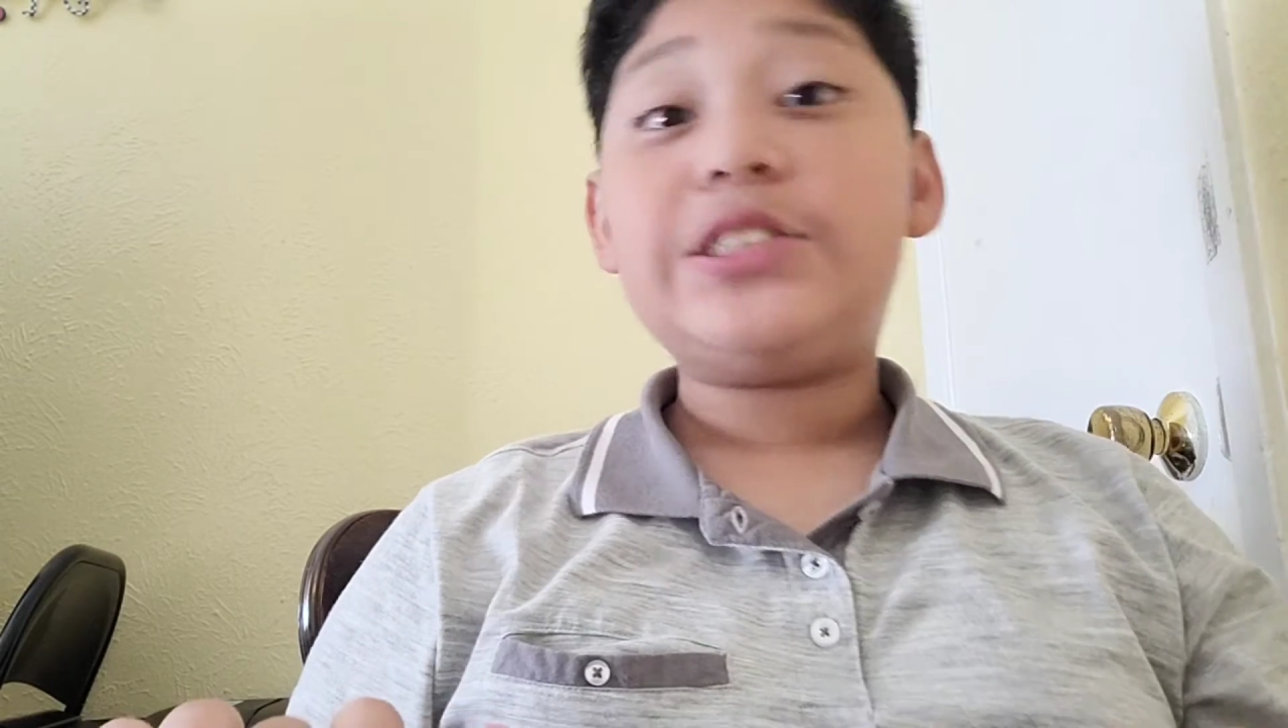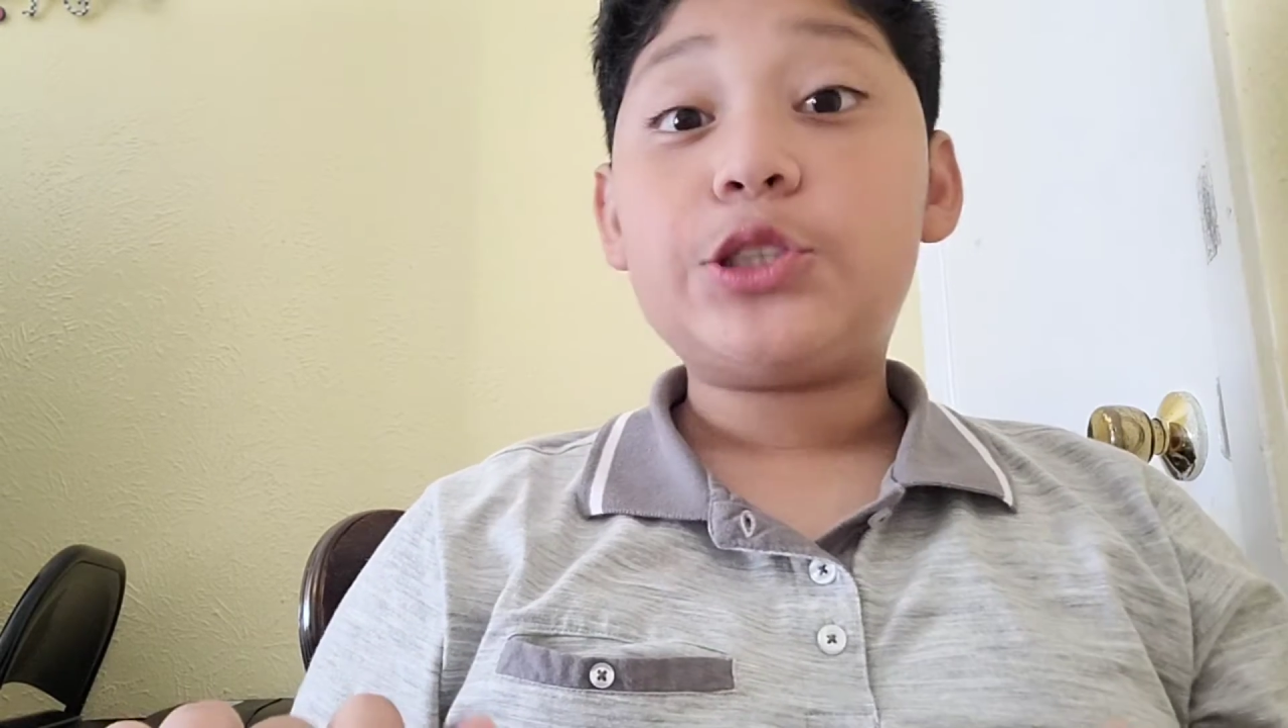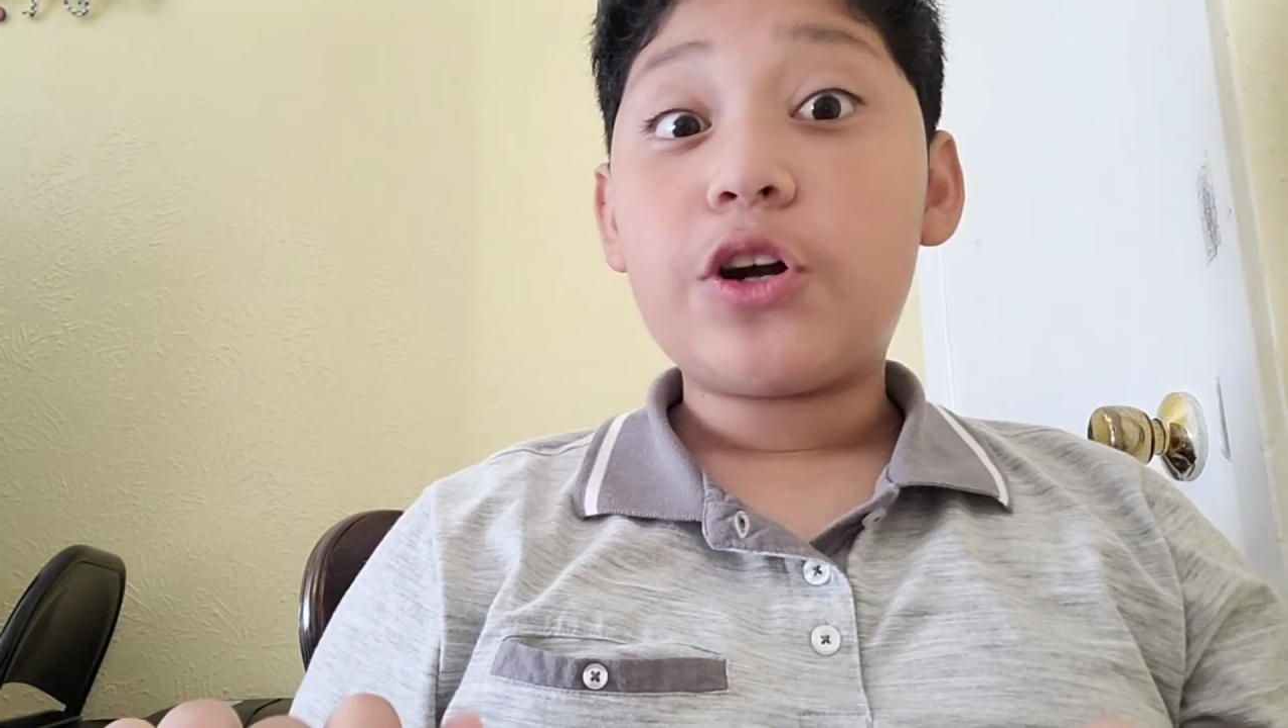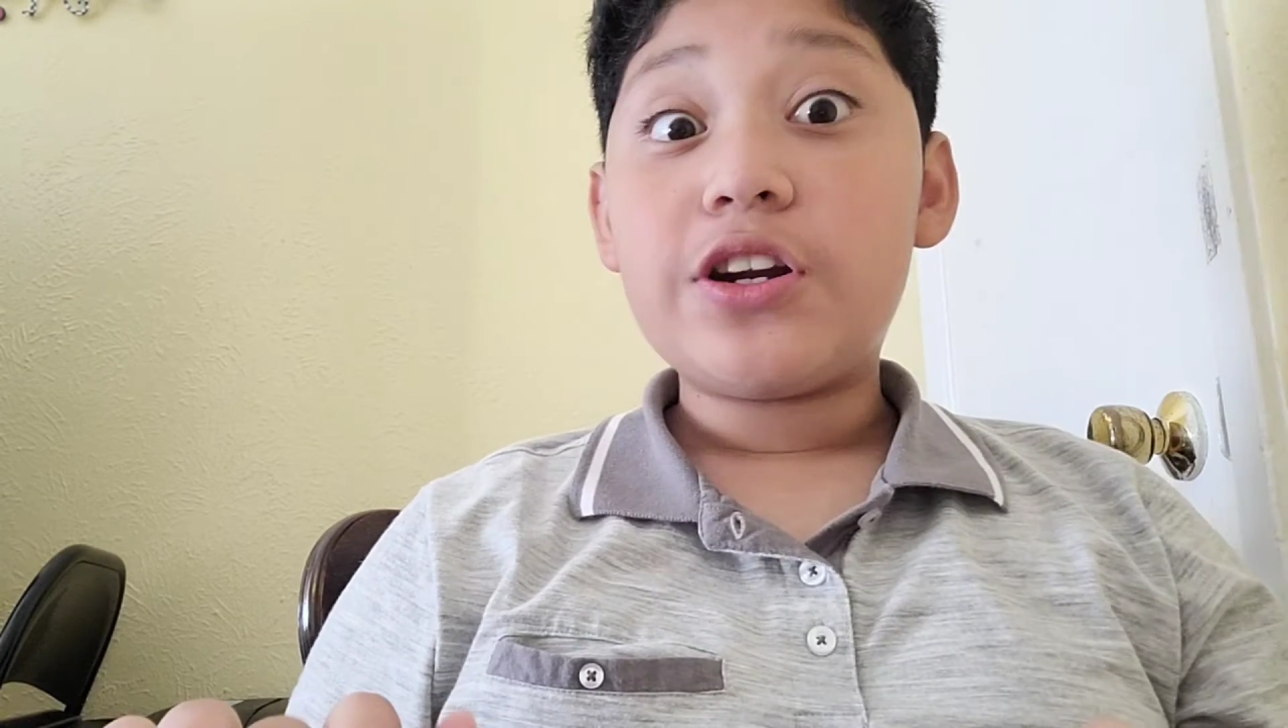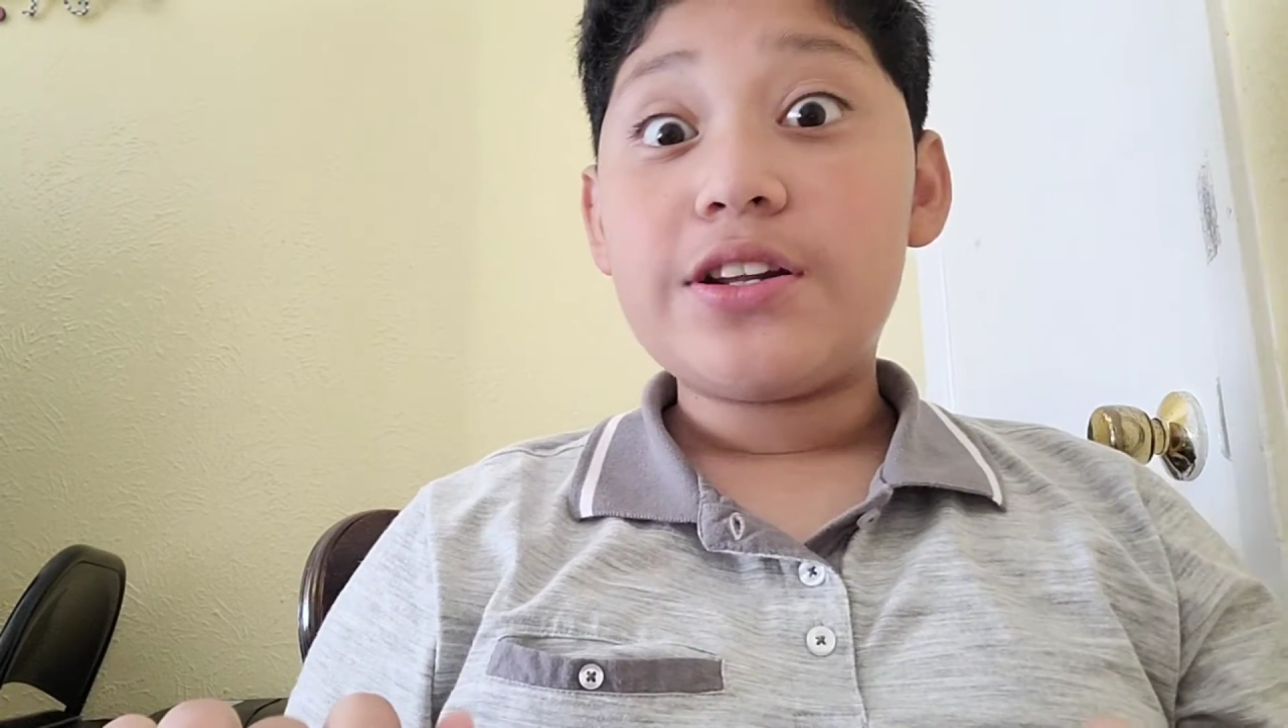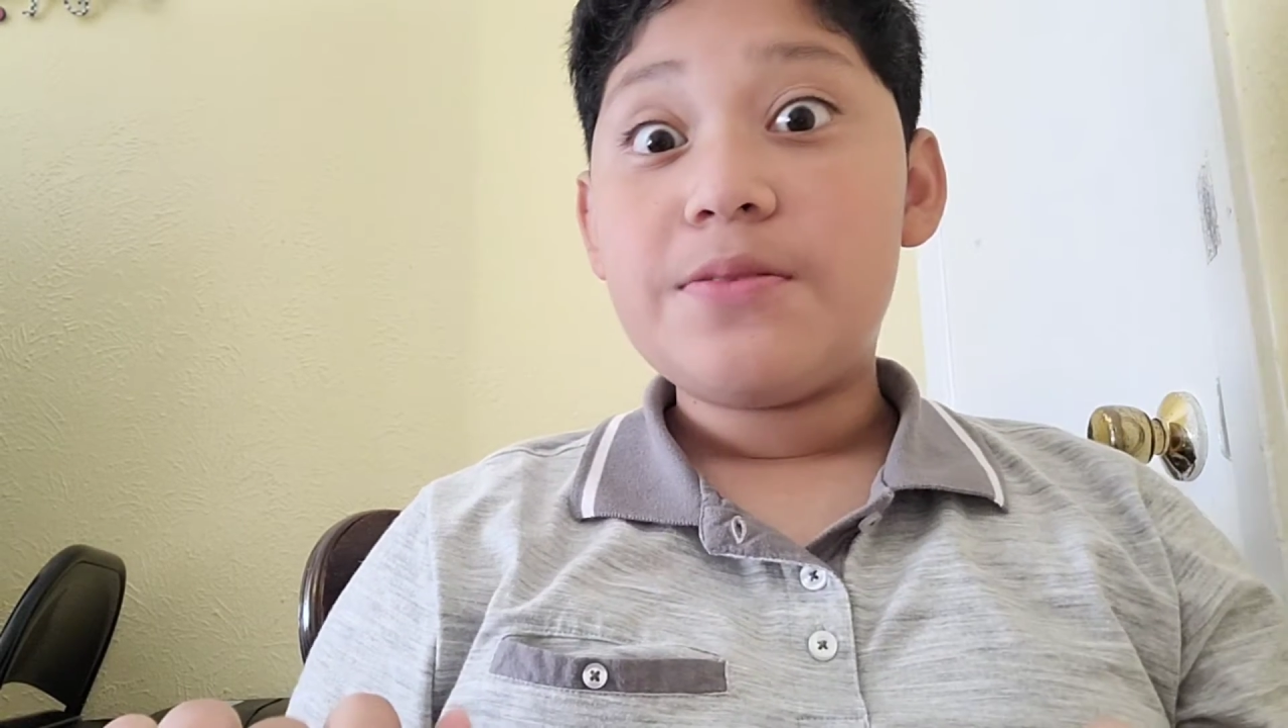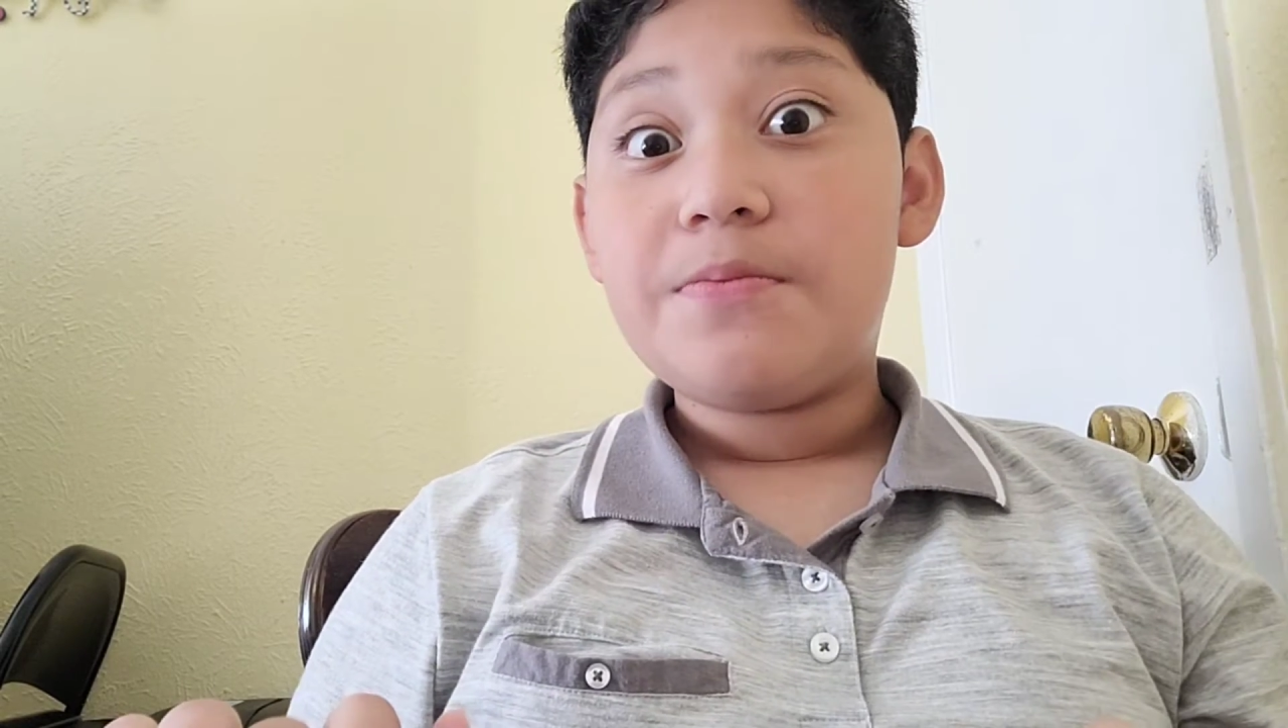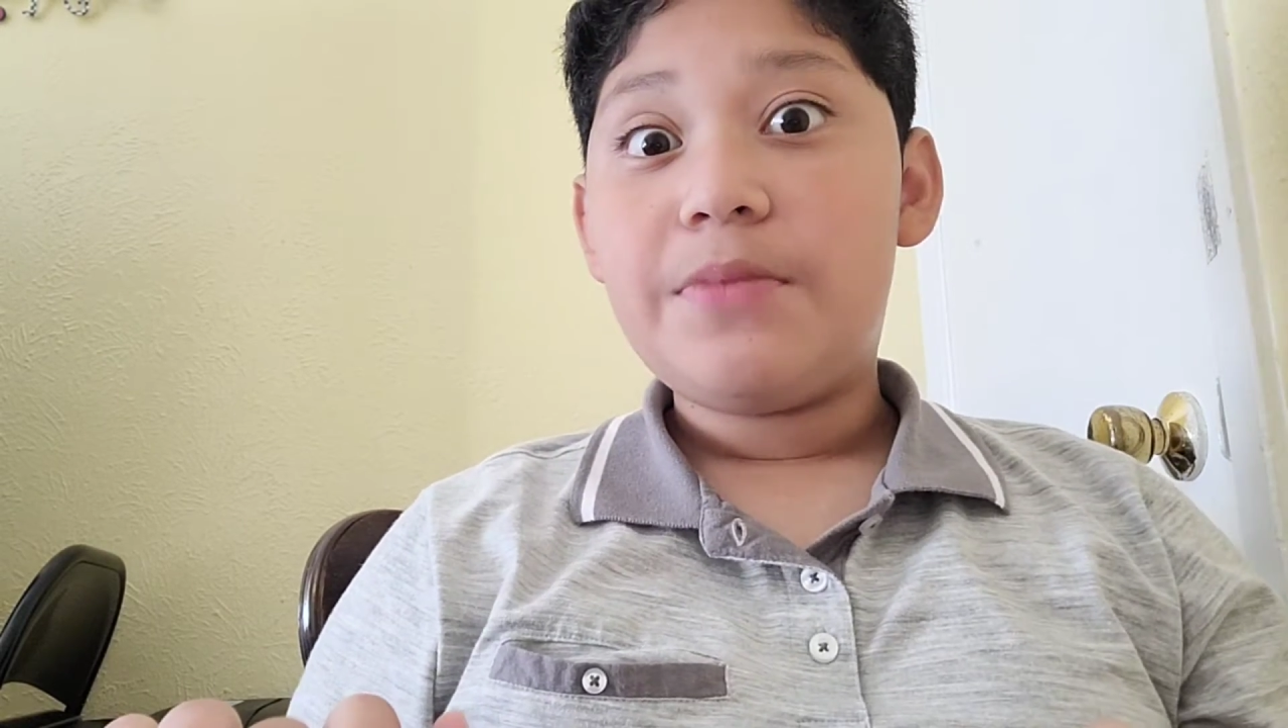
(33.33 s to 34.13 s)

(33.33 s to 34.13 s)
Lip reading: started